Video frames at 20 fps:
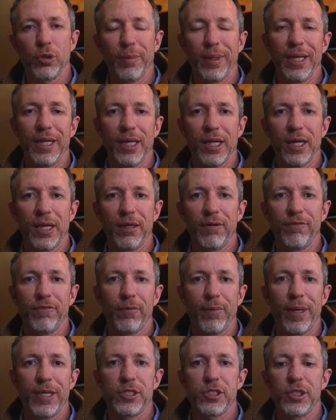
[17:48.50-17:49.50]
media
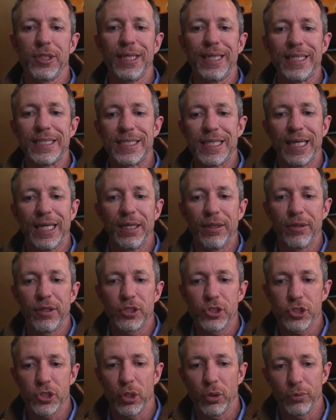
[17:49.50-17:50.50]
information is in the
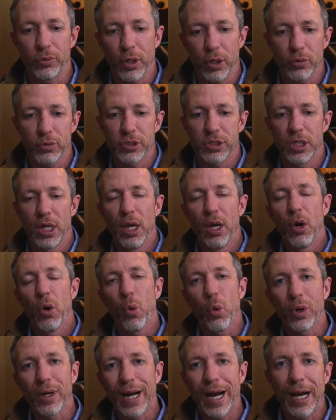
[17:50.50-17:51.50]
show notes
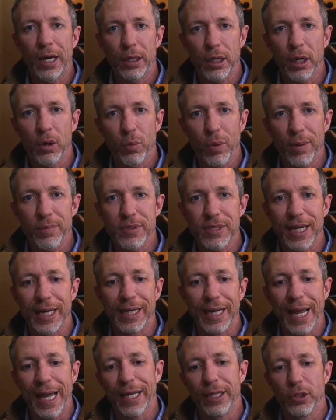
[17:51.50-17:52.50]
or on our
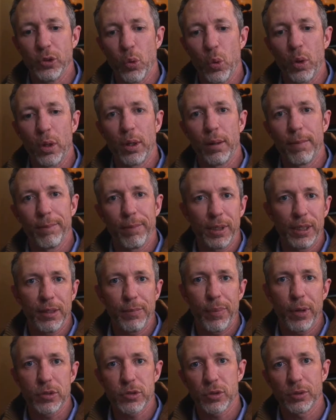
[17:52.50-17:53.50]
website at
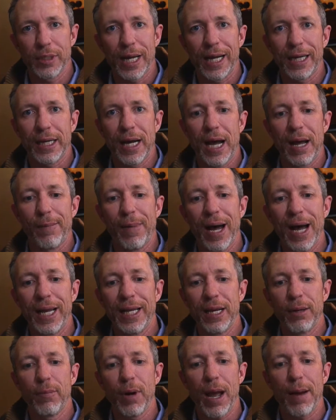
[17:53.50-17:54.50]
yourmoneypuzzle.com. I
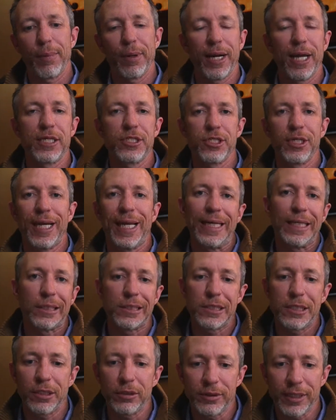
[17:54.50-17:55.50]
am Robert Edgen, and
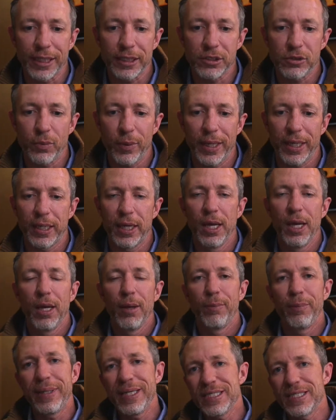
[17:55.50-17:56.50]
until next week,
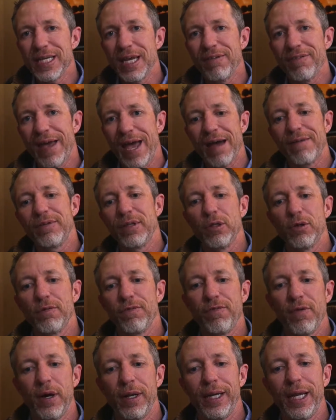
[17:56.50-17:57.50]
be safe, have a little
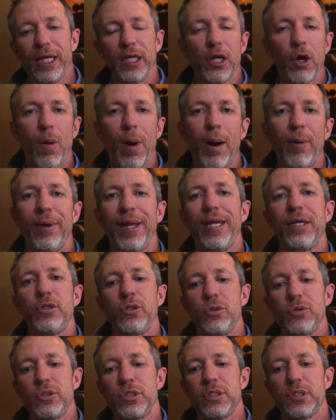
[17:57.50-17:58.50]
fun, and go out and
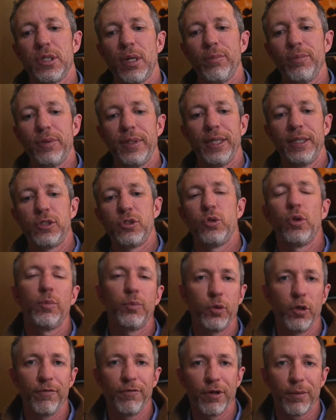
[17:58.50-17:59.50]
do something to
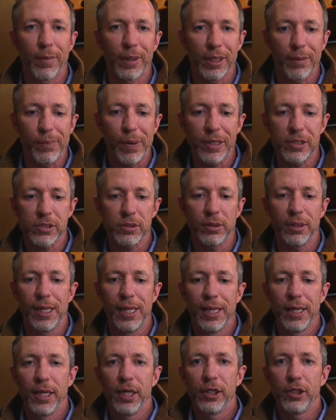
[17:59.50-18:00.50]
improve your money puzzle.
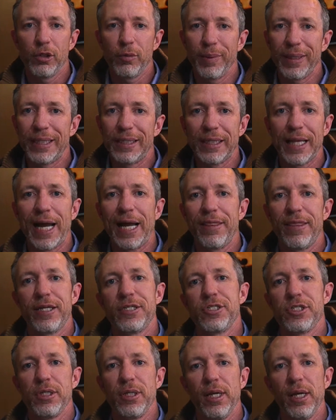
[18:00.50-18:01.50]
You'll be glad
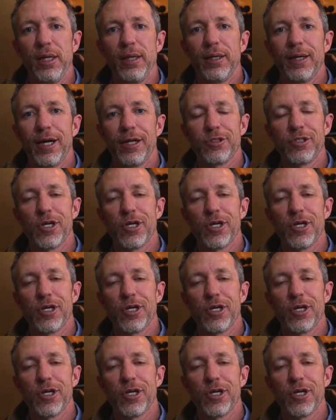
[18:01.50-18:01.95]
that you did. I'll